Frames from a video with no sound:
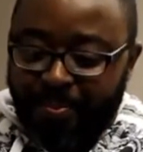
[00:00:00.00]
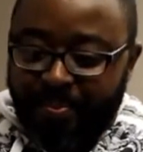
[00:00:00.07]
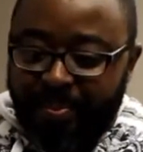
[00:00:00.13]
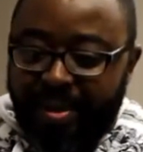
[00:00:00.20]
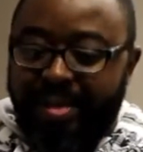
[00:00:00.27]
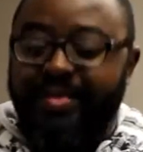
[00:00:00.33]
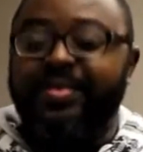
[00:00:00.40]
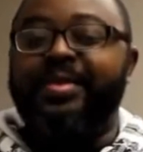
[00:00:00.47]

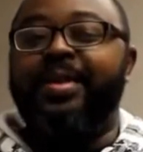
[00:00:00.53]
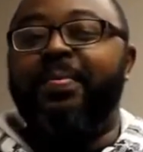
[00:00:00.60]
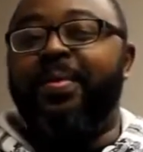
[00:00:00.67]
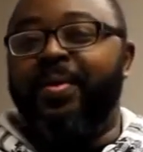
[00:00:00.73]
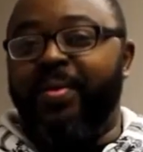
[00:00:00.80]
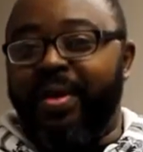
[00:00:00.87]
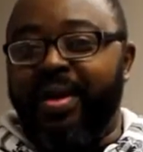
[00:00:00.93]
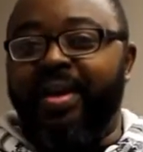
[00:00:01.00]
And you say
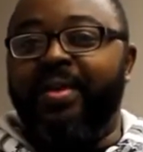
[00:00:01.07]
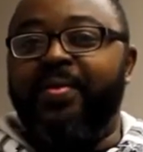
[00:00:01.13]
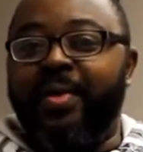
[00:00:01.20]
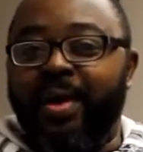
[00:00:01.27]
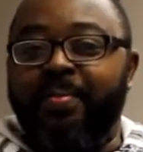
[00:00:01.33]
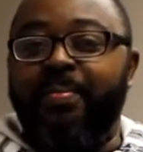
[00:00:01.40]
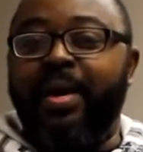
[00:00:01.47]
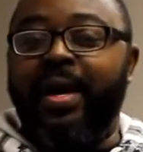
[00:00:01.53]
mangwanani
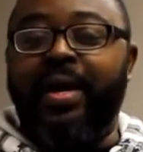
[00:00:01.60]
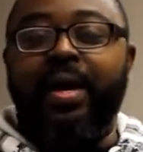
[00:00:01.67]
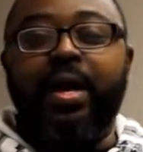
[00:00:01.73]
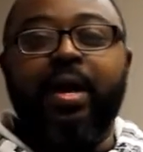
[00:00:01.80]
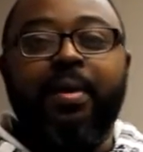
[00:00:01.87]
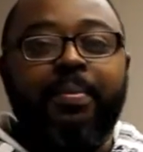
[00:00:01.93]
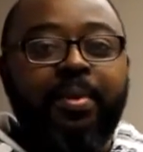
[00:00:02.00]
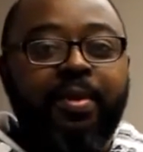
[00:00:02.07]
right back.
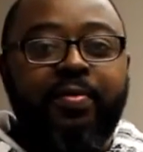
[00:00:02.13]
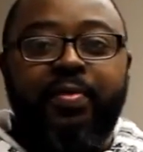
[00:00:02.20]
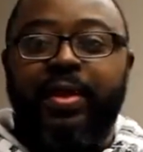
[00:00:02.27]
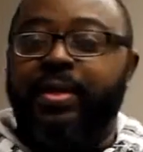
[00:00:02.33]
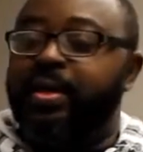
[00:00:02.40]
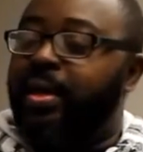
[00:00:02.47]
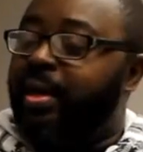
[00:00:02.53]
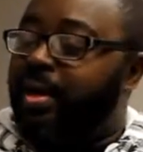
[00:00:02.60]

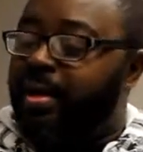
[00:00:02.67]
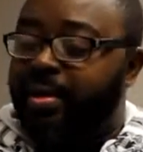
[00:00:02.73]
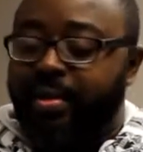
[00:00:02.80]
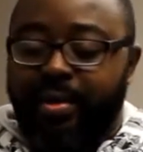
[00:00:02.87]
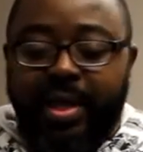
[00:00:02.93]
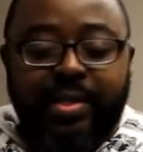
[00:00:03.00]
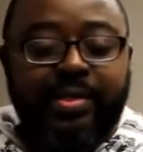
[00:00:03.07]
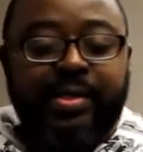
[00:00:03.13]
Perfect.
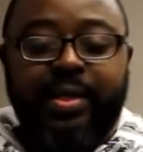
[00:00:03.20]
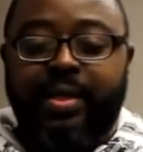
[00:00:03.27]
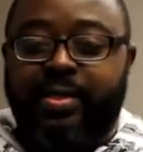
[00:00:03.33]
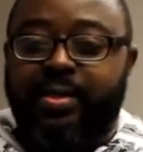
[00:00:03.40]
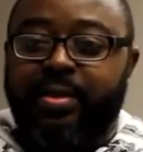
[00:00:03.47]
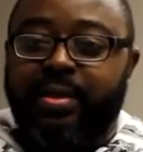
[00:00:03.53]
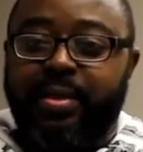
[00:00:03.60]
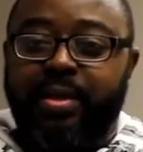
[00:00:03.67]
That's
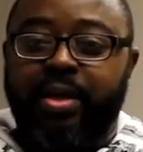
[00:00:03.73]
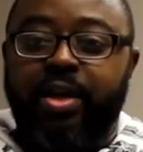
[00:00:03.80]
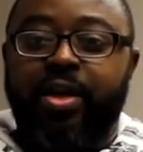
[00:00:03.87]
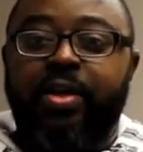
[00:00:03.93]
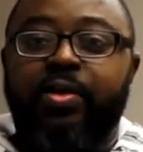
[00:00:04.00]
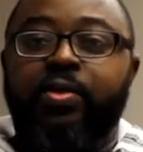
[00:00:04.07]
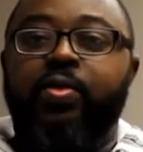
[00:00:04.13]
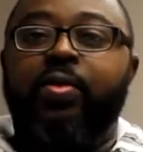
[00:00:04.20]
it.
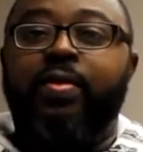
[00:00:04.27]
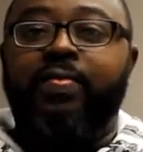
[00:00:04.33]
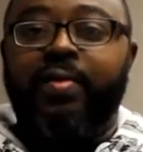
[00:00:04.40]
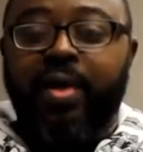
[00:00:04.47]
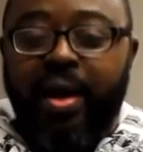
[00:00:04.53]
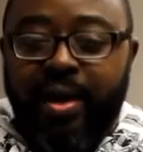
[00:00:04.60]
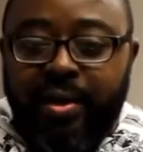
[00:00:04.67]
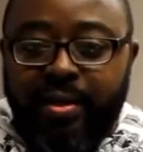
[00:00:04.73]
You have
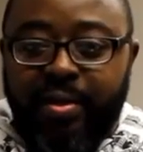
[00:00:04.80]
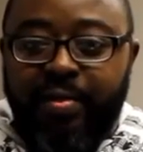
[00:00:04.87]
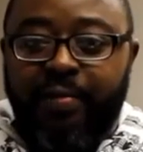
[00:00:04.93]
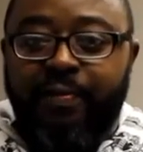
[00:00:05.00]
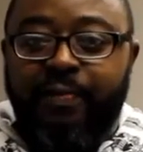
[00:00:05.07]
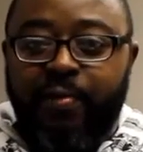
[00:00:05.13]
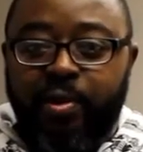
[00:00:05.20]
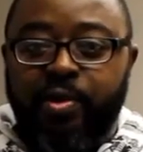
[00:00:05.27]
gotten the
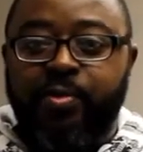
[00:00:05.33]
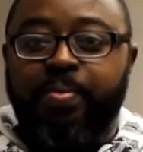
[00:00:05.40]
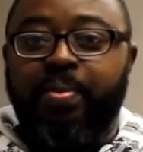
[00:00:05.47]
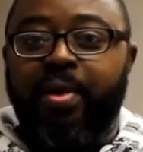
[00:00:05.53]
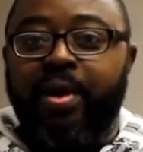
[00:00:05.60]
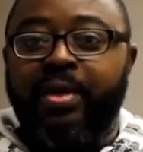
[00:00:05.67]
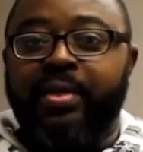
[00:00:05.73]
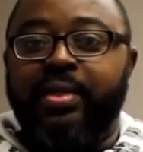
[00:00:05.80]
first
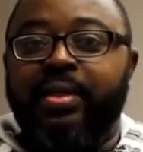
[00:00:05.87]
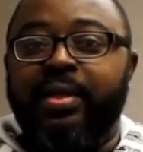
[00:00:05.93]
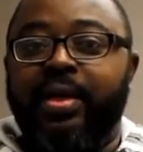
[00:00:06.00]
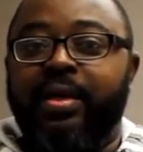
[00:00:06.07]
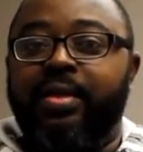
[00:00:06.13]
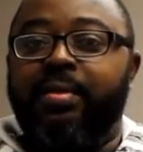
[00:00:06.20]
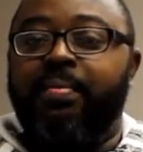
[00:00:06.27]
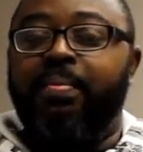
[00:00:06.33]
part
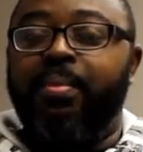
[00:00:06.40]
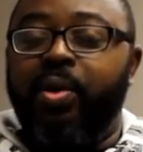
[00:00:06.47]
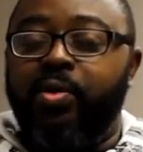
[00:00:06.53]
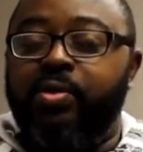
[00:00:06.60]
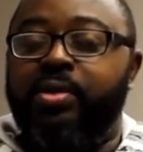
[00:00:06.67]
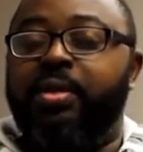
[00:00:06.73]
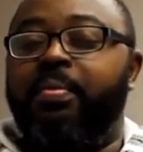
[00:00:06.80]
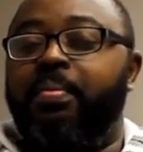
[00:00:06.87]
and the
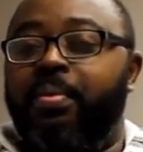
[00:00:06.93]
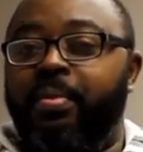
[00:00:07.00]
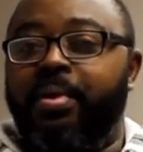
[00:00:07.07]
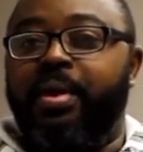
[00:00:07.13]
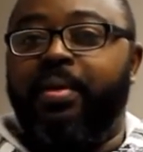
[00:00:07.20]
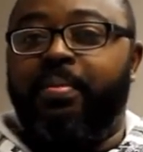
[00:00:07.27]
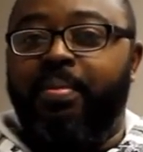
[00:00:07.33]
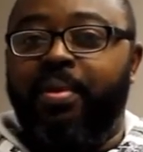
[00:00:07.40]
most
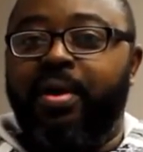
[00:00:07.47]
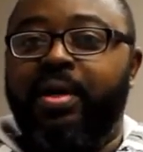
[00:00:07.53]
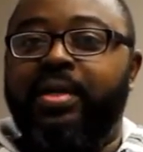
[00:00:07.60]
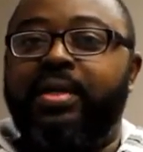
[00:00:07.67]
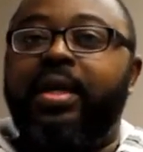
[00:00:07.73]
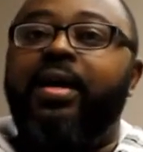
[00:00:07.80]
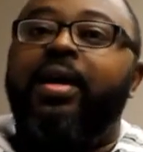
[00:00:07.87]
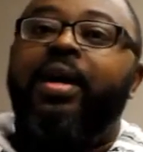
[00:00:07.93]
important
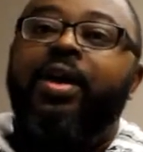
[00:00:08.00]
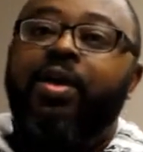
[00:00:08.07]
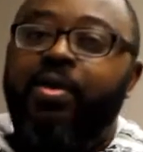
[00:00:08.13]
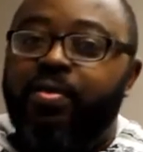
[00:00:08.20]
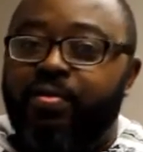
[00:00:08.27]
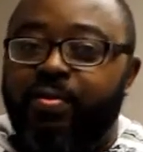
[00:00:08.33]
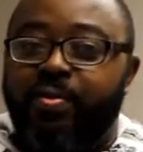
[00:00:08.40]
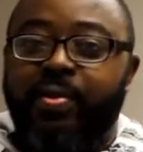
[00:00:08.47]
part
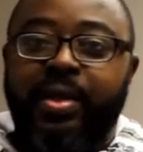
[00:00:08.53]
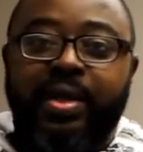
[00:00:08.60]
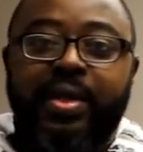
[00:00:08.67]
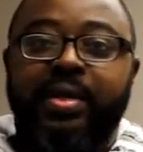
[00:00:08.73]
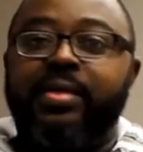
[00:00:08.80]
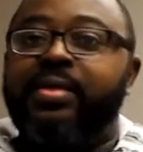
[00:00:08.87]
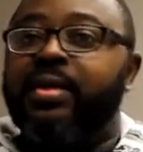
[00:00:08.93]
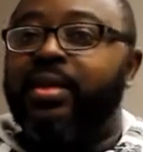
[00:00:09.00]
of
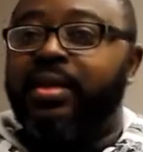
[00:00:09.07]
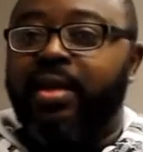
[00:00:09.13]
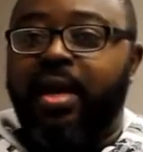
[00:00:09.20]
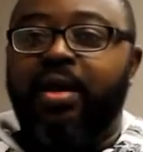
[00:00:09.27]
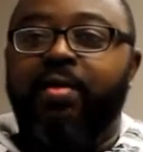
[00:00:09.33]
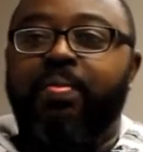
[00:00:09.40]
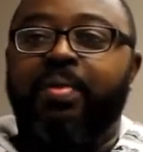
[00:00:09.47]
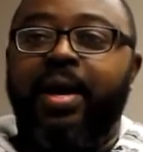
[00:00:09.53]
greetings
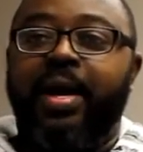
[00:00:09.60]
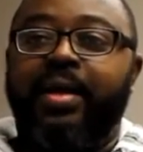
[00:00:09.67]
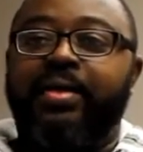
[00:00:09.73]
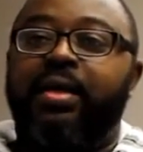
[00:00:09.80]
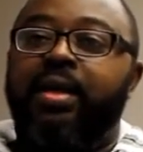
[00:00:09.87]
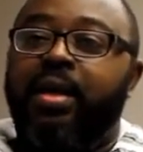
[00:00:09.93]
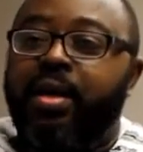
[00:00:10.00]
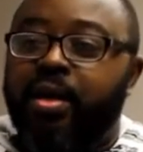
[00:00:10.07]
down
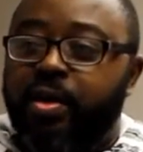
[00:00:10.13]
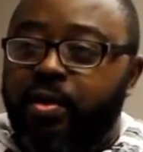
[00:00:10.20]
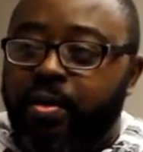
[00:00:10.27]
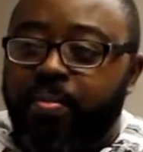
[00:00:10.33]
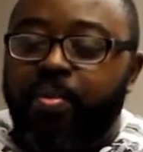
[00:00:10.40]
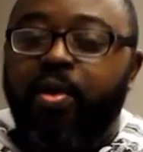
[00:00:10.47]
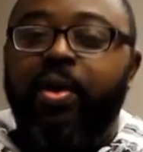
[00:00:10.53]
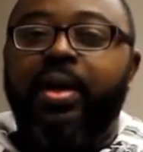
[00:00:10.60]
packed.
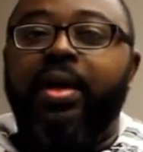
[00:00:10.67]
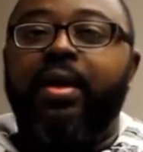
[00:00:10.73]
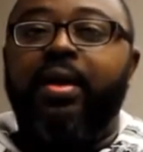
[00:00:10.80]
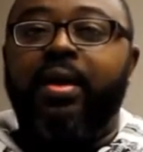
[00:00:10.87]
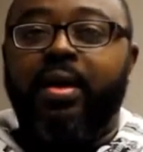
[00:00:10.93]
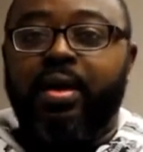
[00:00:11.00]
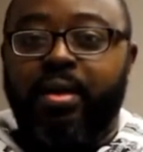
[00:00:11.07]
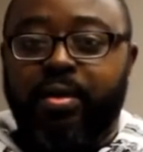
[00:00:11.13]
Good
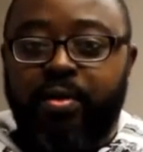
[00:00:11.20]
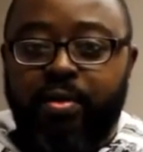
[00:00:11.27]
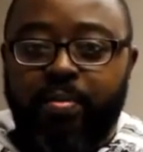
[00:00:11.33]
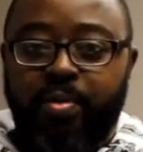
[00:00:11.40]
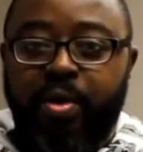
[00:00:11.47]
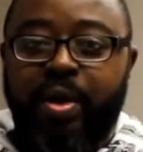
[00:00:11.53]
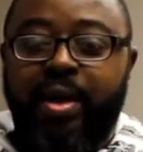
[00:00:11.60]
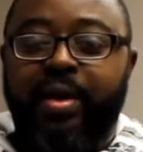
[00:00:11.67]
morning, good
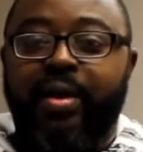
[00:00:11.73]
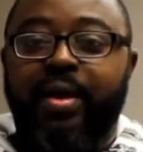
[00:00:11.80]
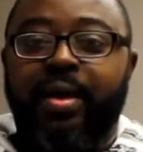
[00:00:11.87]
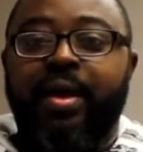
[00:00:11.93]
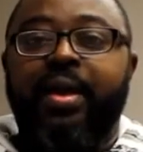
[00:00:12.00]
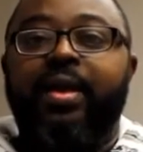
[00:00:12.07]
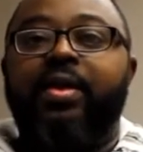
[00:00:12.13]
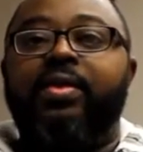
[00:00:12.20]
morning.
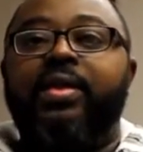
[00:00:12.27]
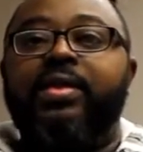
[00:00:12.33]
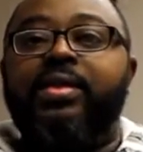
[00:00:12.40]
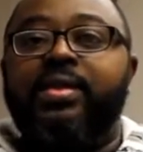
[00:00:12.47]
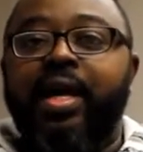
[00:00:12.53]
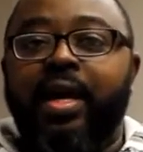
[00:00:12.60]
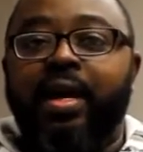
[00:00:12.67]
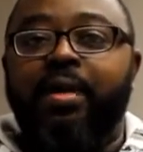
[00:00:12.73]
Now the
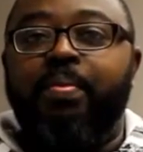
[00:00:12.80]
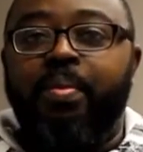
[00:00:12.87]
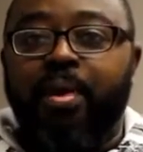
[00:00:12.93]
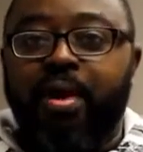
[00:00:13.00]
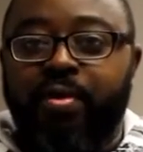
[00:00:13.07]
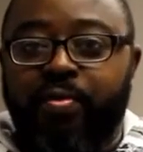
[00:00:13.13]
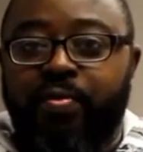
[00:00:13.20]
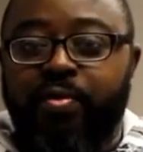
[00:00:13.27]
second
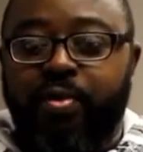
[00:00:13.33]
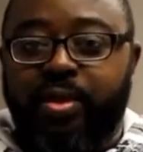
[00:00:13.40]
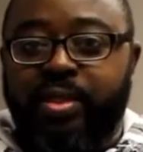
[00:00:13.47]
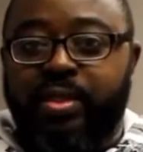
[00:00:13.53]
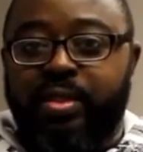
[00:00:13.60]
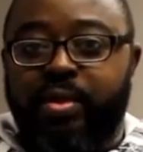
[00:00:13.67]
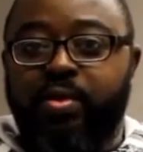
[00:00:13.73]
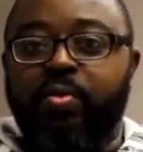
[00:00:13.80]
part, of
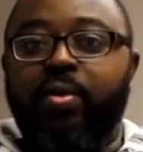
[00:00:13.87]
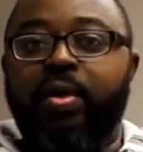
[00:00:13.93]
course, you